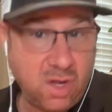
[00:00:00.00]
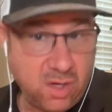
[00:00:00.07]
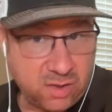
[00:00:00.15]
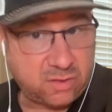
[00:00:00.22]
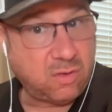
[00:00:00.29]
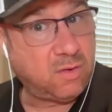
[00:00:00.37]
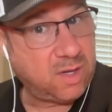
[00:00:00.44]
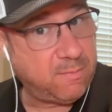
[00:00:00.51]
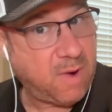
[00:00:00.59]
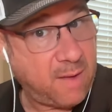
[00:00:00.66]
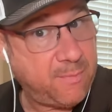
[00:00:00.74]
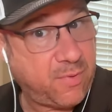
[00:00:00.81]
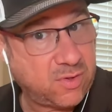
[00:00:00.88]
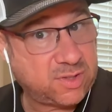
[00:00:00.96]
So in my
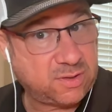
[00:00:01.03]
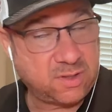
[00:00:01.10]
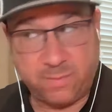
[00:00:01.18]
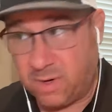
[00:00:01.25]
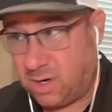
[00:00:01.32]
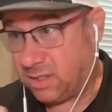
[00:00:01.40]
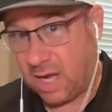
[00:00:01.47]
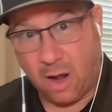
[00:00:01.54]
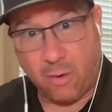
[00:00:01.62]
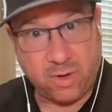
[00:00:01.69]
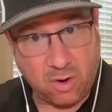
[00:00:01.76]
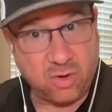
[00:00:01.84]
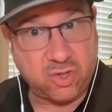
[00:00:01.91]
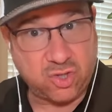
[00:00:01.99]
personal experience, I would
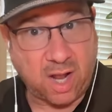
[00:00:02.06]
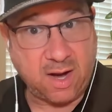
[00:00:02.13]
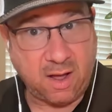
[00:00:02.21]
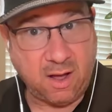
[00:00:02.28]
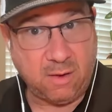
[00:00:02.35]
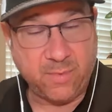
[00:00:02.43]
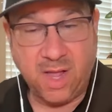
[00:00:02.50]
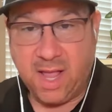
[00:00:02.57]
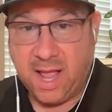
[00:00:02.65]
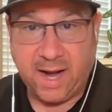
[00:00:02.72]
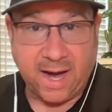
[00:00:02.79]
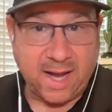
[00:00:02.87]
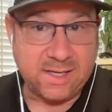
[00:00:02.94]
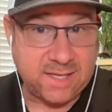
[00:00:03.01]
go and try to help, and
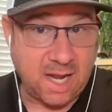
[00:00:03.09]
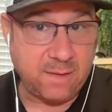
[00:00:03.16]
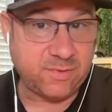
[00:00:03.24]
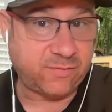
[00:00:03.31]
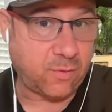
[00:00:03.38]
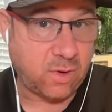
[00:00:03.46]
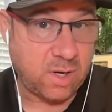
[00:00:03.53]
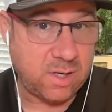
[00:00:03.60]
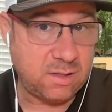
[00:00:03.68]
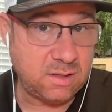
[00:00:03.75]
I got damned for it.